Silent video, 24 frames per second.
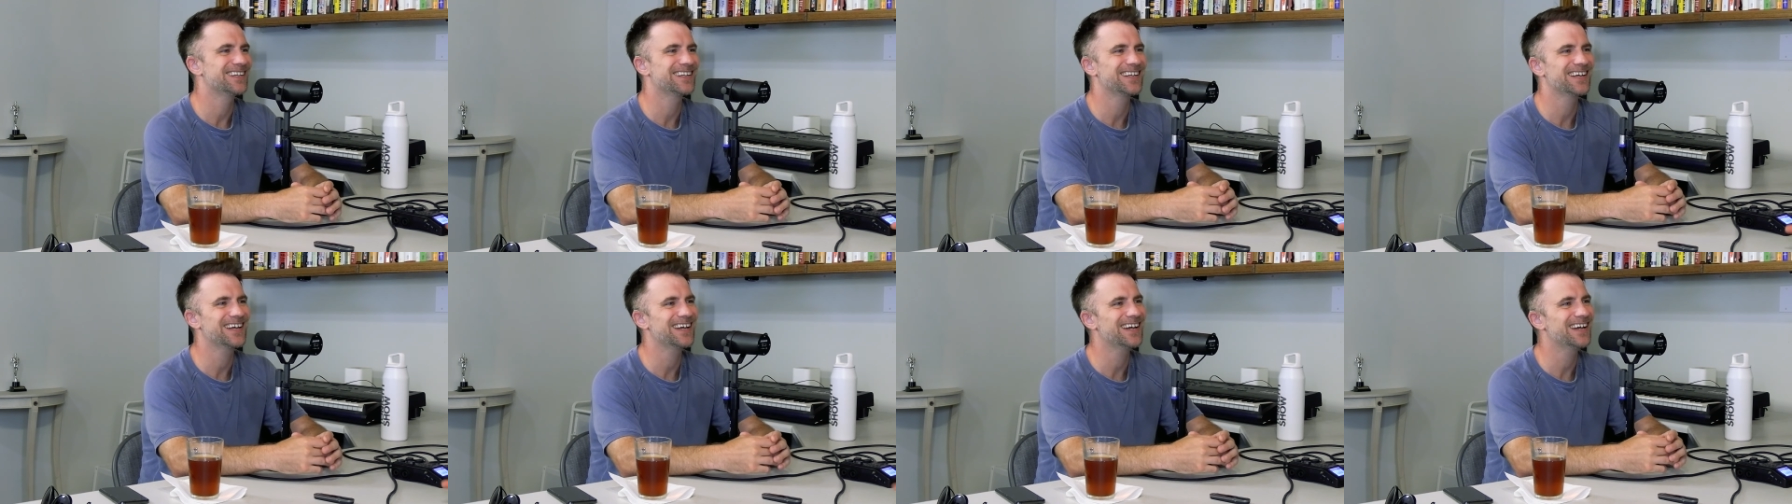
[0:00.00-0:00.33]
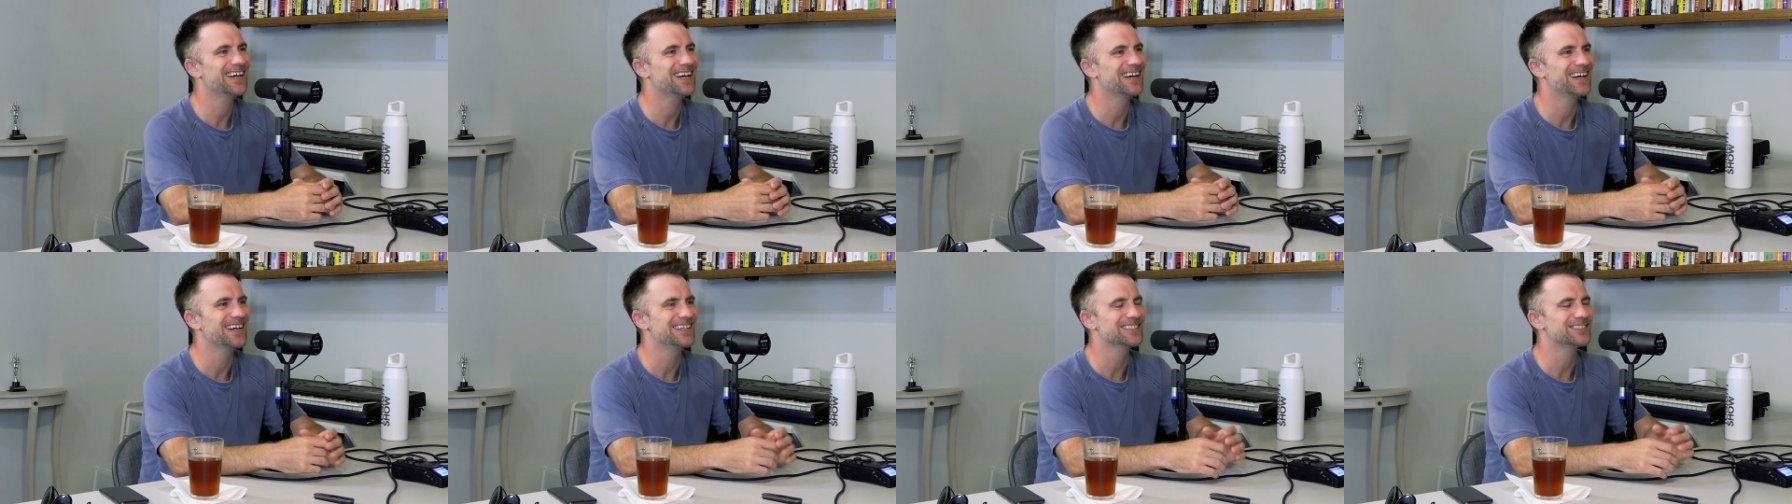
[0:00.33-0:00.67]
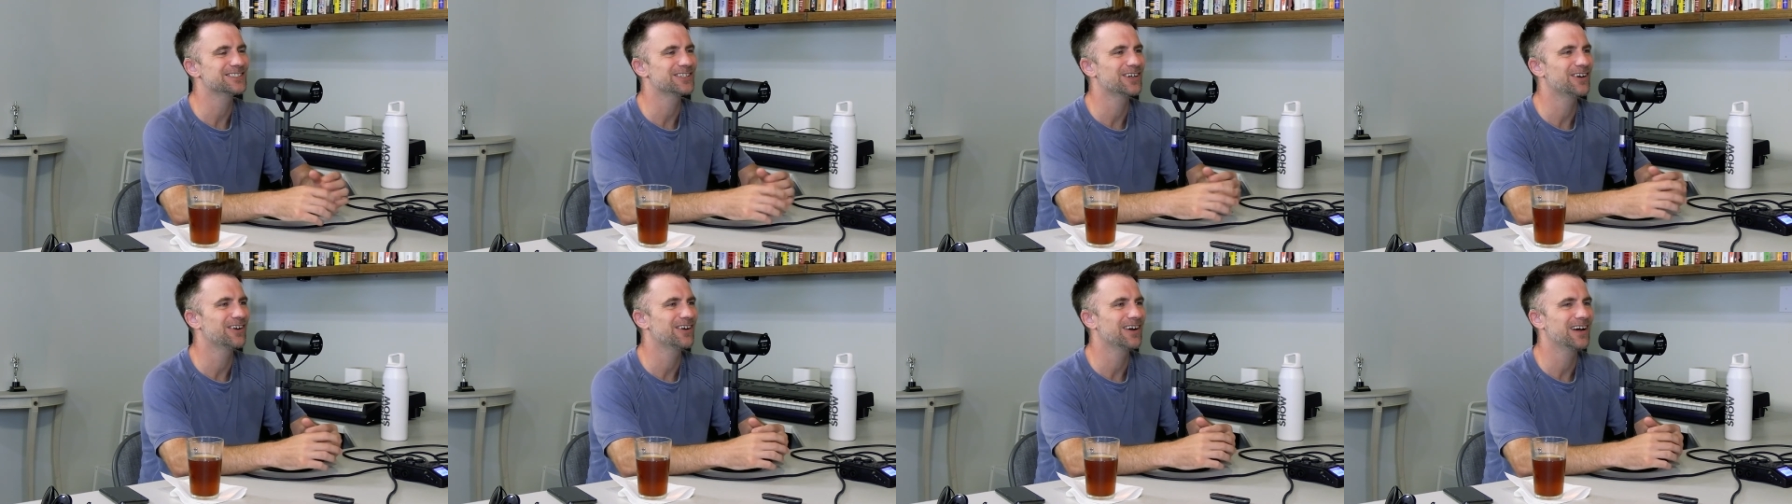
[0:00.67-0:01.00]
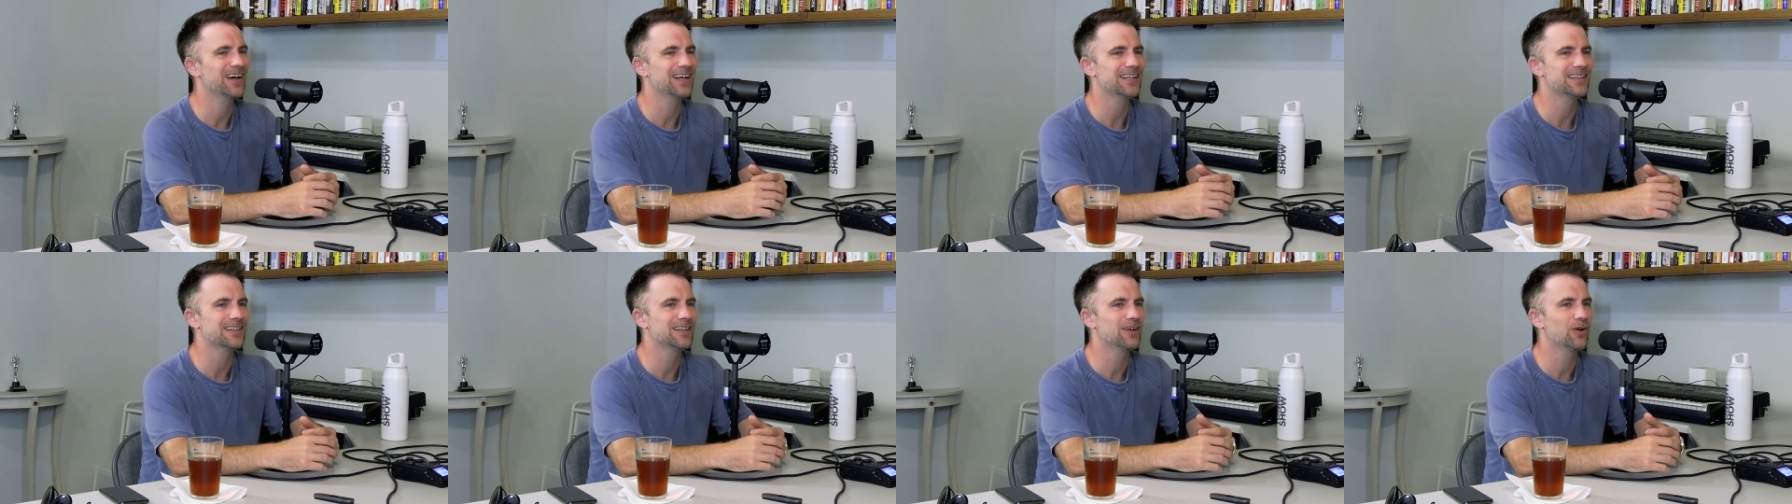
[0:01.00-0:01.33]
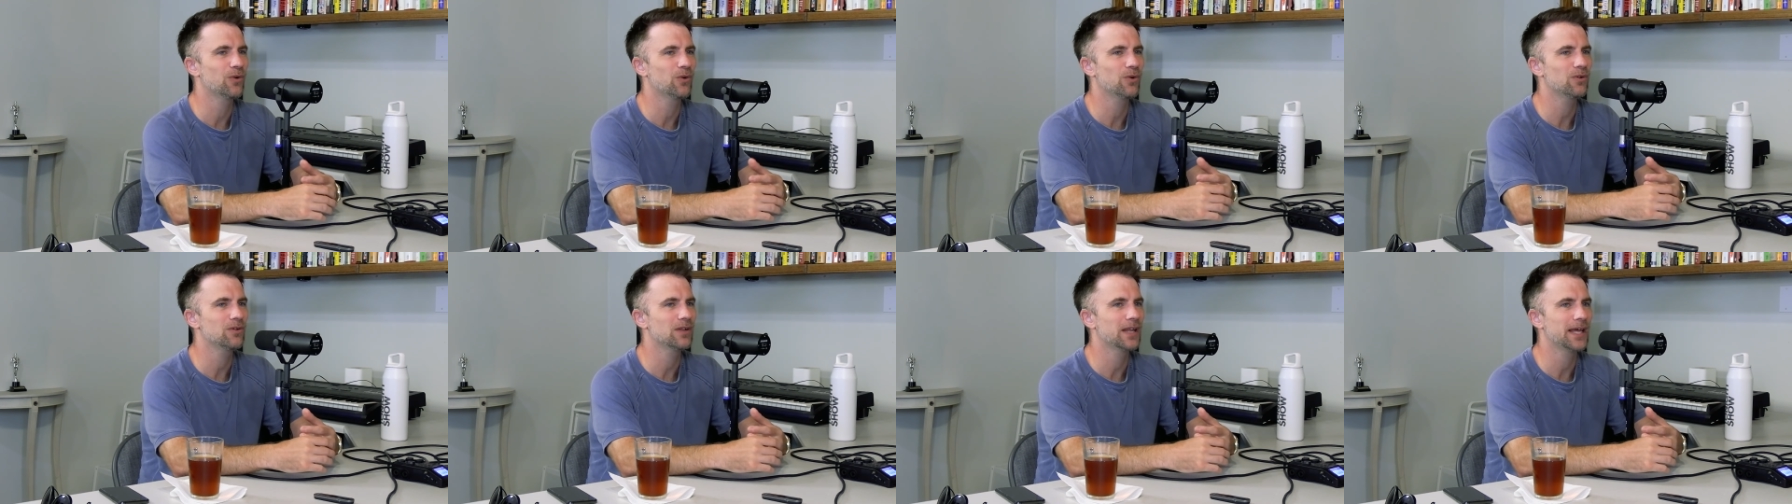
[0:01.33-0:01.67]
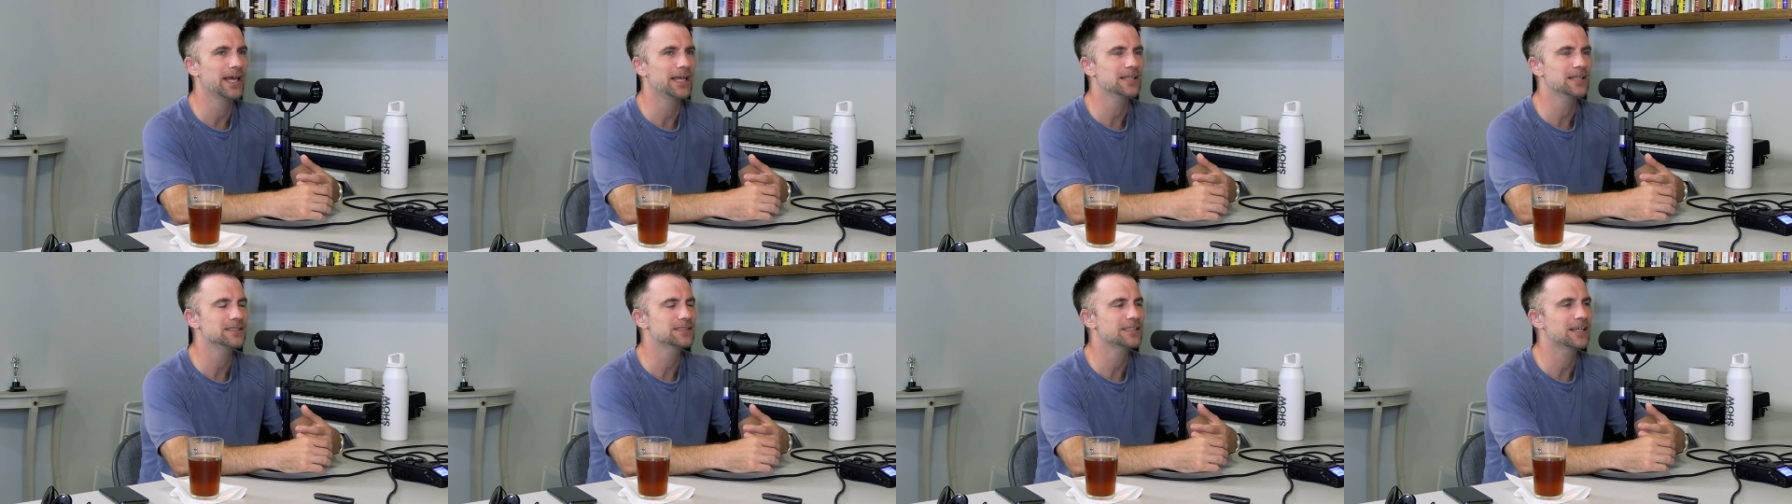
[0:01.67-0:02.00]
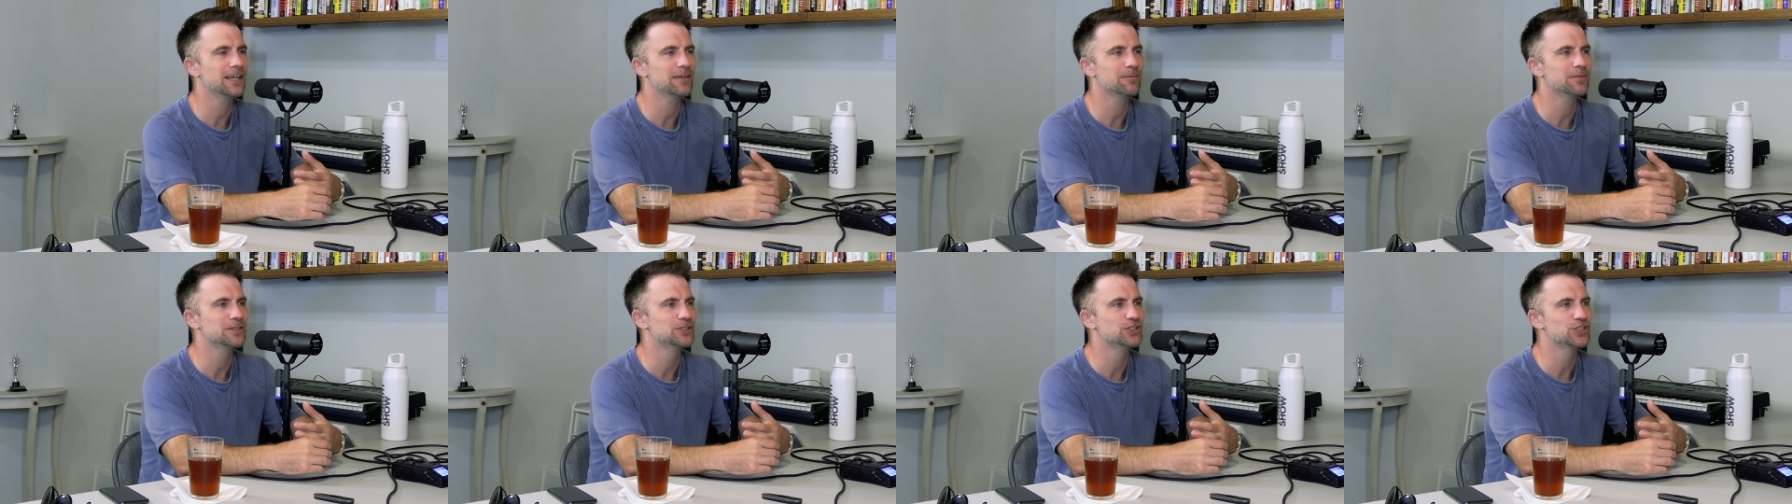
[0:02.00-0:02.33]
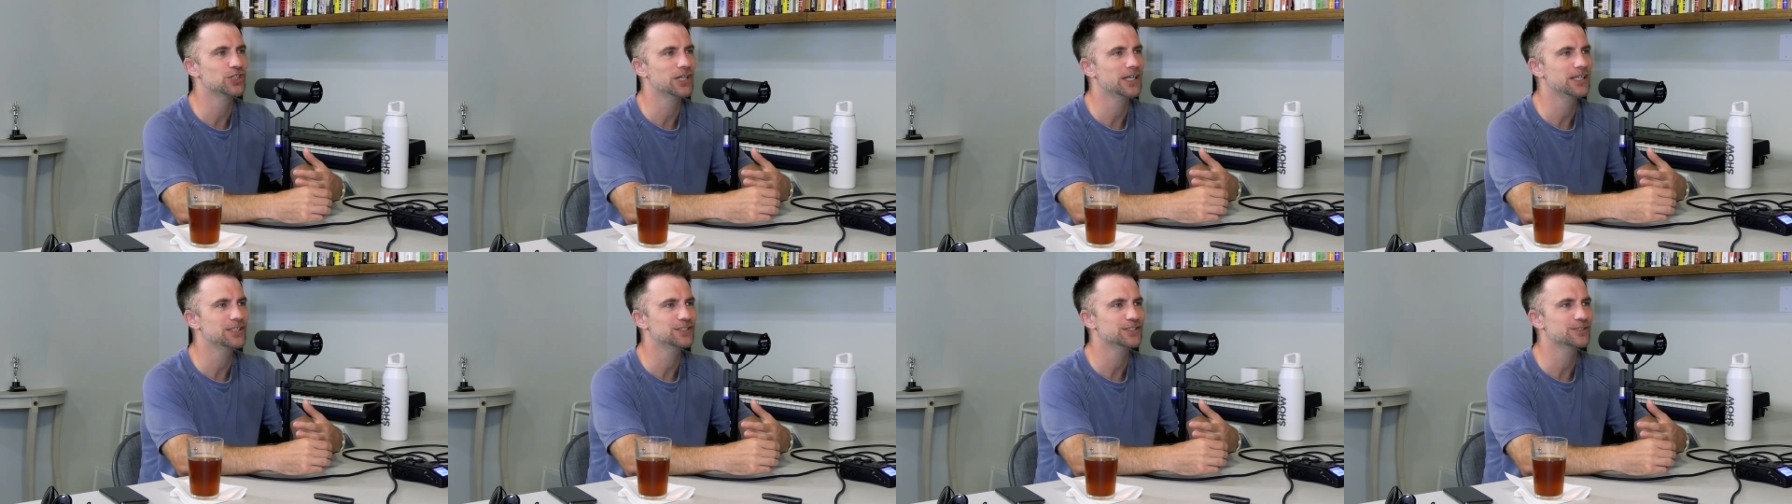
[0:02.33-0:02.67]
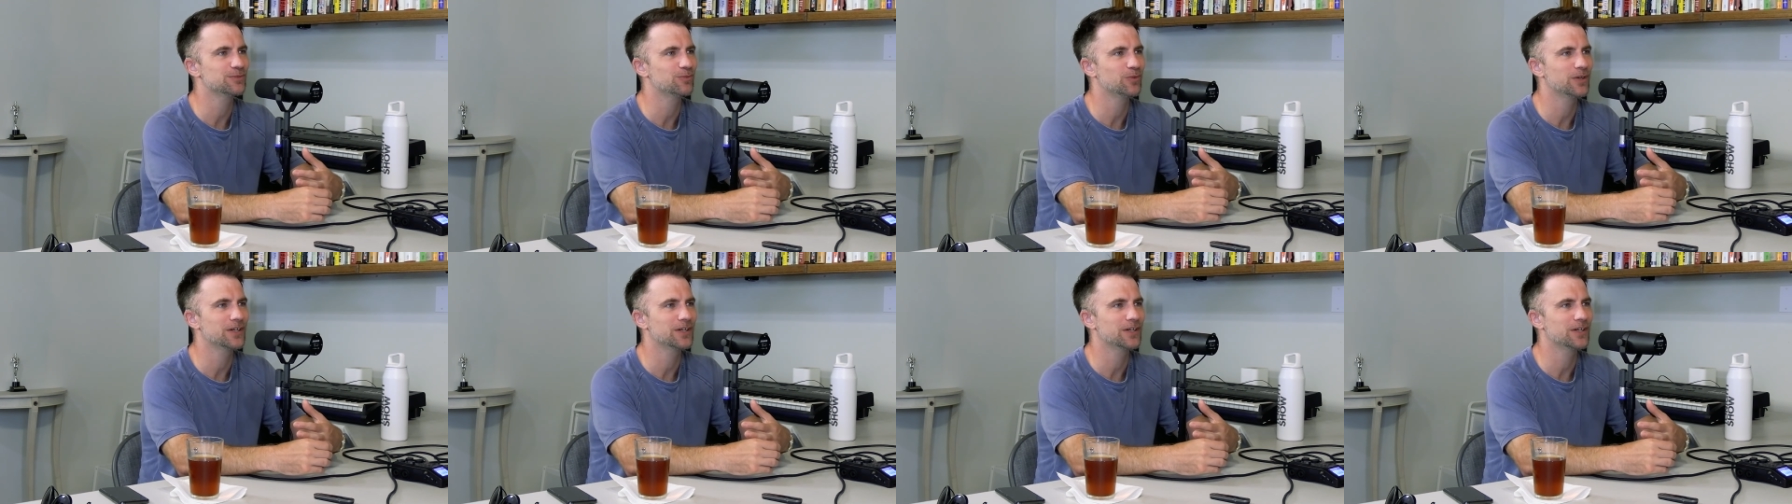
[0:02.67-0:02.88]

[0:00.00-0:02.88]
Yeah. So the whole landscape is changing.